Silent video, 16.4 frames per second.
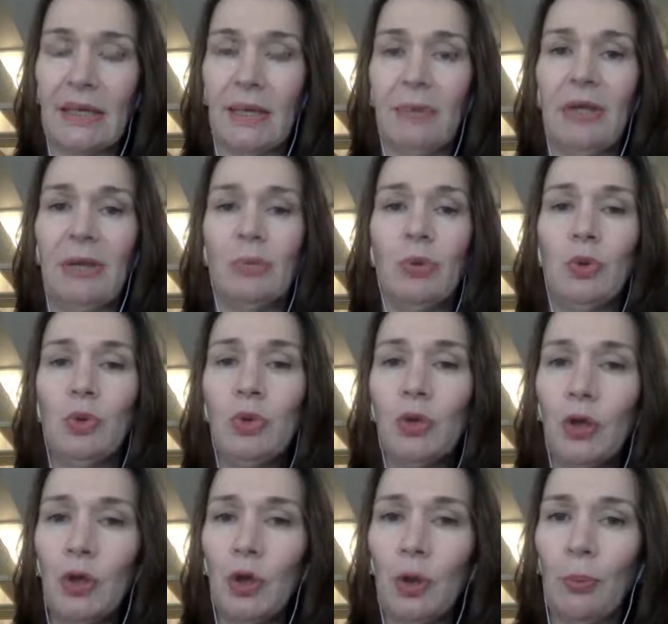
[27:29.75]
People look
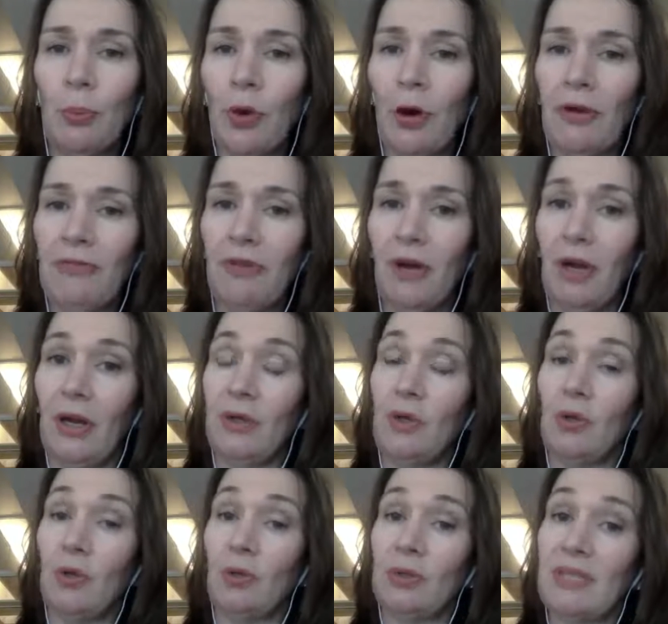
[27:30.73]
at your profile and
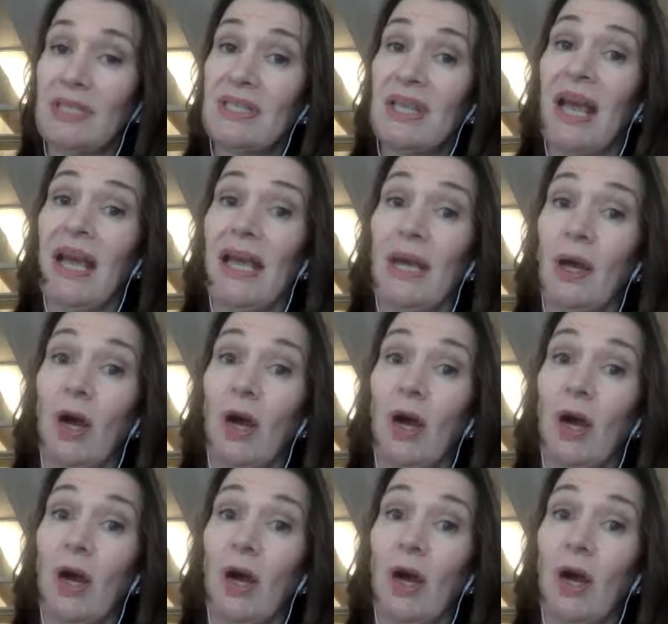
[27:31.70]
you're saying,